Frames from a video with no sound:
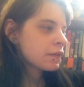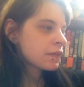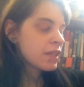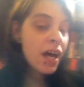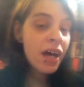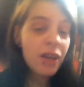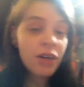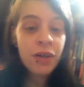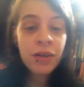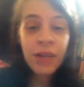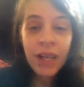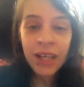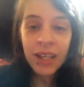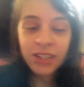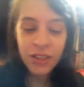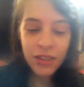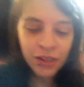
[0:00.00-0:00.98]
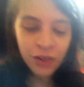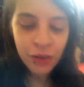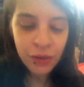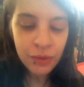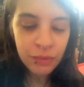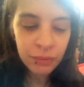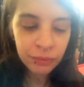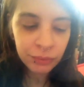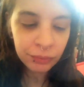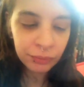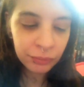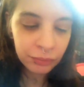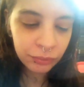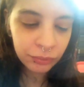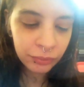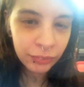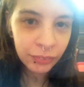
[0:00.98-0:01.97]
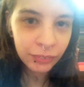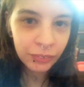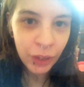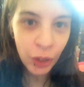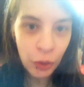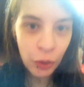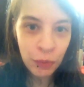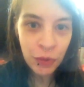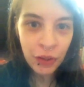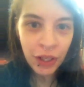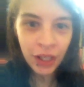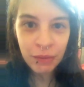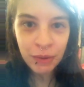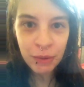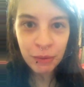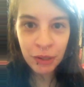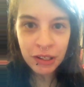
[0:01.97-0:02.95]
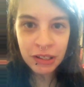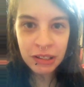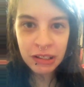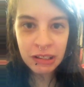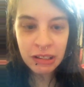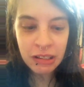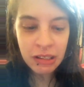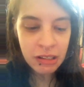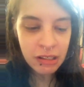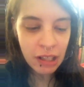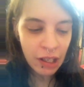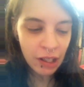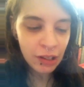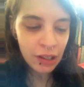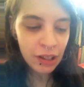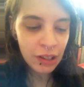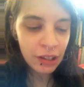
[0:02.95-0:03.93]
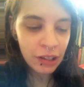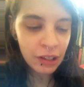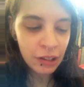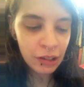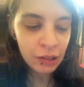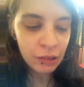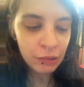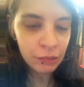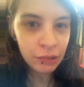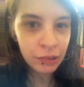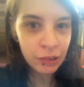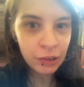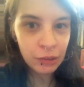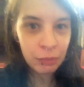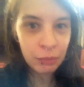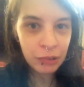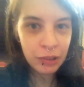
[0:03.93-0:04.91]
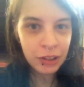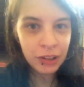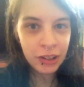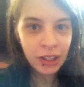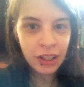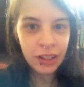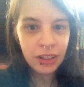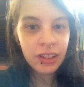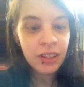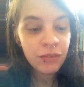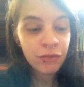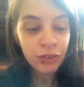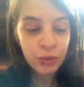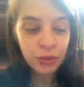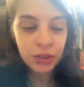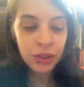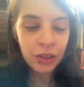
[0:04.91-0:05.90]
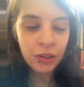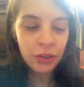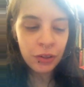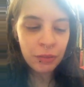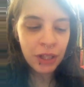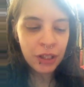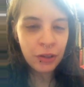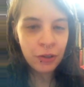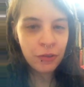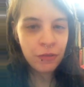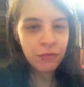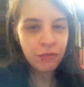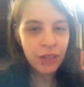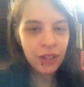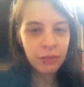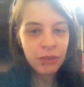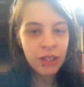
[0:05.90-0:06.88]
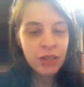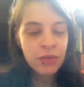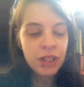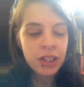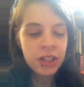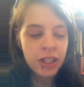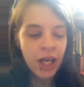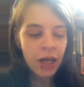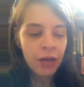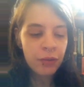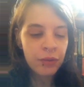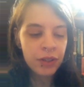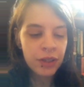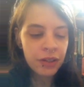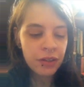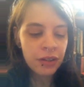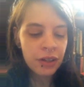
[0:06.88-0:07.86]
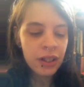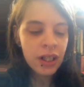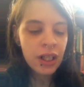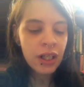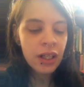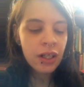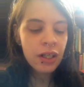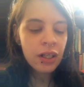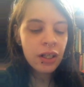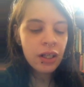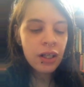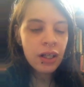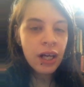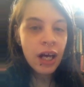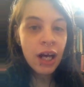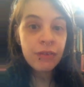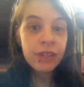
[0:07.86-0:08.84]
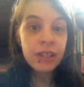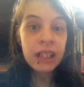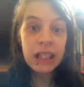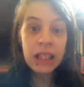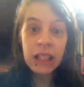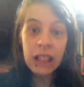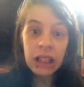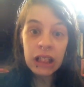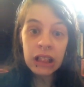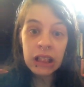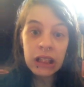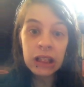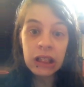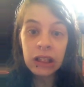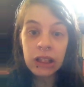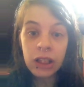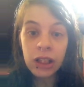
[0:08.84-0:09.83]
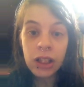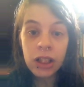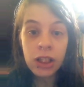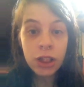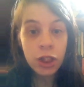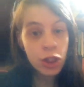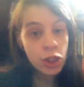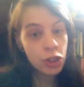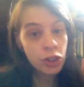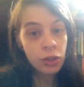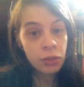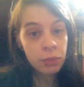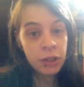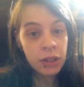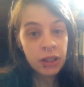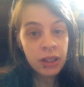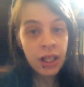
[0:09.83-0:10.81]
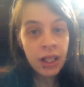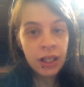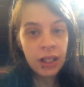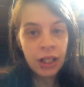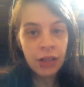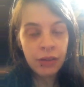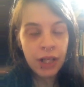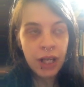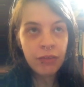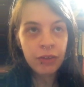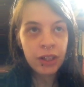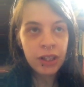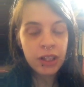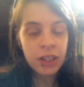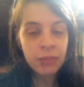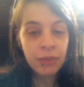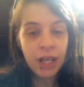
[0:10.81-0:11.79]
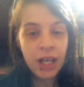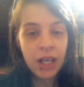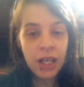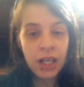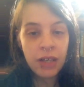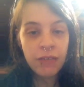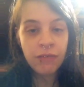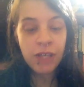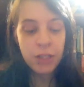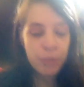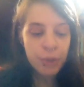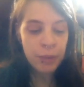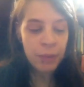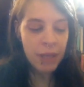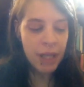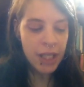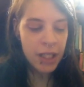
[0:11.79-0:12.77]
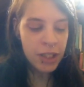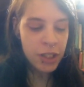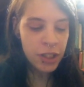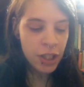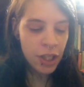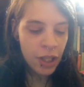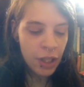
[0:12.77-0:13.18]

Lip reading: Yeah, okay, so I hope you like my bracelets. I'd really appreciate it if you would go to my GoFundMe, which I will have a link in the description, and I will have a link to my Facebook page.